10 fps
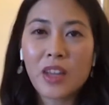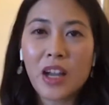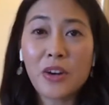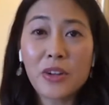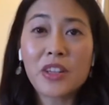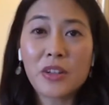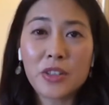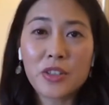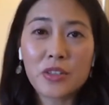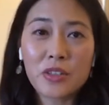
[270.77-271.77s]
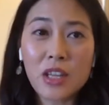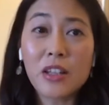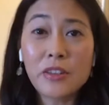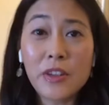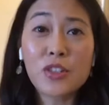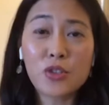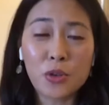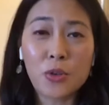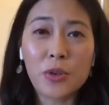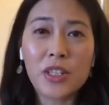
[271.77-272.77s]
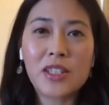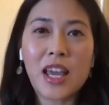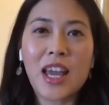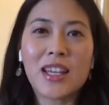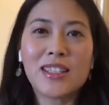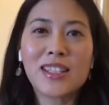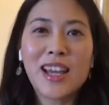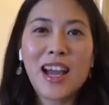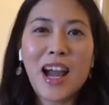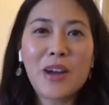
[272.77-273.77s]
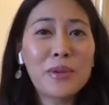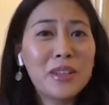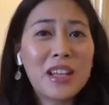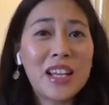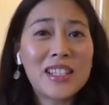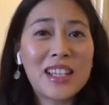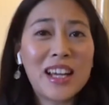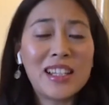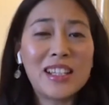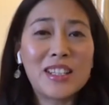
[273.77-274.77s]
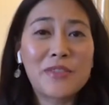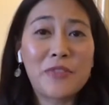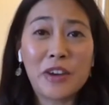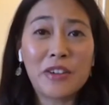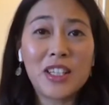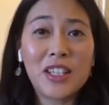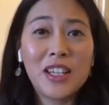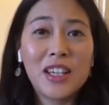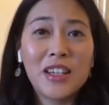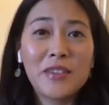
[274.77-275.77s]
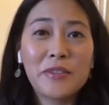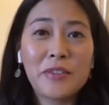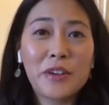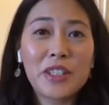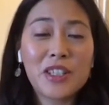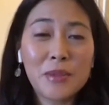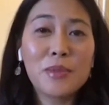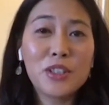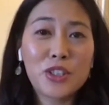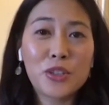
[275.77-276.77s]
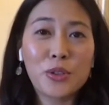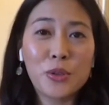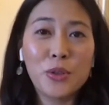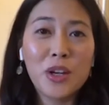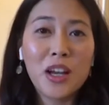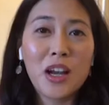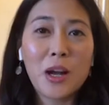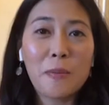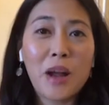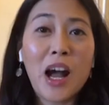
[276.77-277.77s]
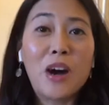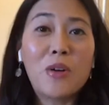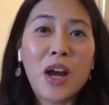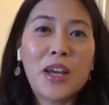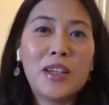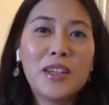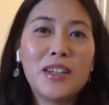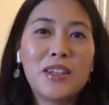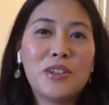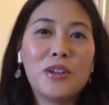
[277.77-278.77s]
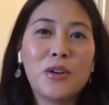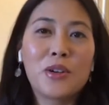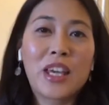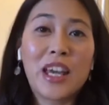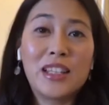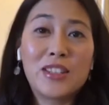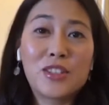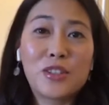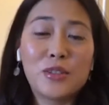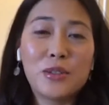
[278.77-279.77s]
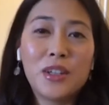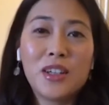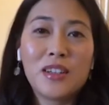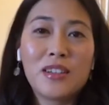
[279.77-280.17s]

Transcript: their Young Living stories, and I realized that it's very, very similar to how I, you know, get into,